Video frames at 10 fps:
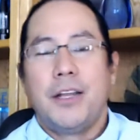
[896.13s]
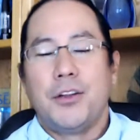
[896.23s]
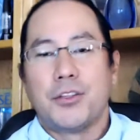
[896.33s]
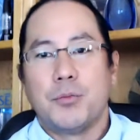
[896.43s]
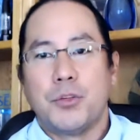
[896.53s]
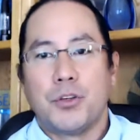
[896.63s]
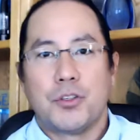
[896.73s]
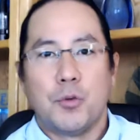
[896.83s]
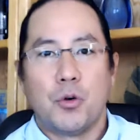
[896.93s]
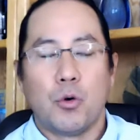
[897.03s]
There's
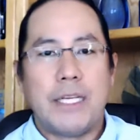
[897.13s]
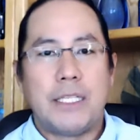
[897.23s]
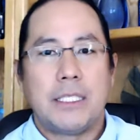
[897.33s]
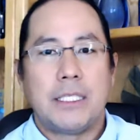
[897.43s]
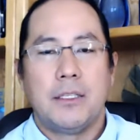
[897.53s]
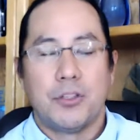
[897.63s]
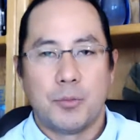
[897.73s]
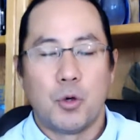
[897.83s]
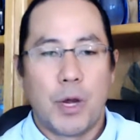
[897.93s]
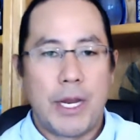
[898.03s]
some great
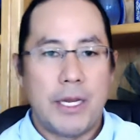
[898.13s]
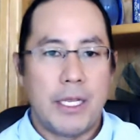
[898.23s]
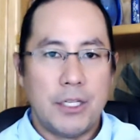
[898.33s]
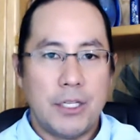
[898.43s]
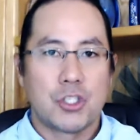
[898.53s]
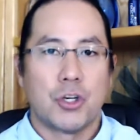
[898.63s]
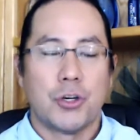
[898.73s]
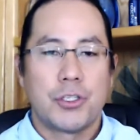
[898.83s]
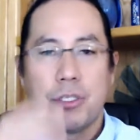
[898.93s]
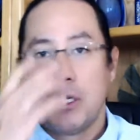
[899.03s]

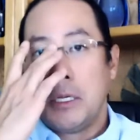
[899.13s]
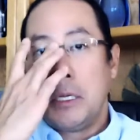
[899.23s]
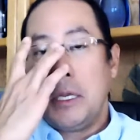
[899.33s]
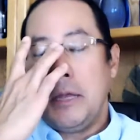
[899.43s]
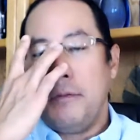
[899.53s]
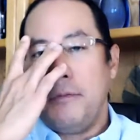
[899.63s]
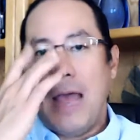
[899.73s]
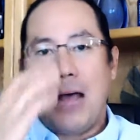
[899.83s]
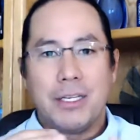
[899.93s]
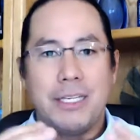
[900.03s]
inserts and
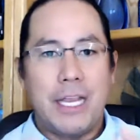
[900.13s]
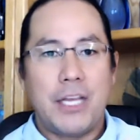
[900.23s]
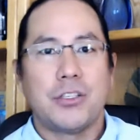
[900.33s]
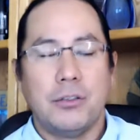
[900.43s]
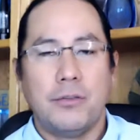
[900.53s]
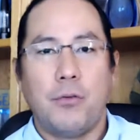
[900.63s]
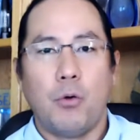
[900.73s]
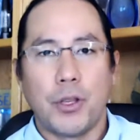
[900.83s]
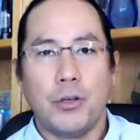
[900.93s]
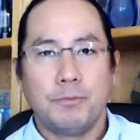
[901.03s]
validation for you